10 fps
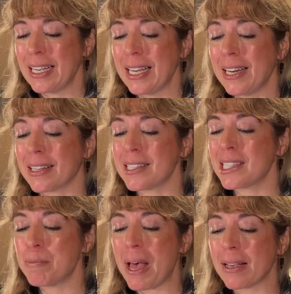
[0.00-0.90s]
It
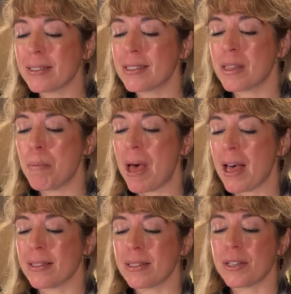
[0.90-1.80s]
expects the
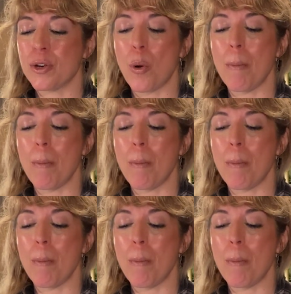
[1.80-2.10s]
best no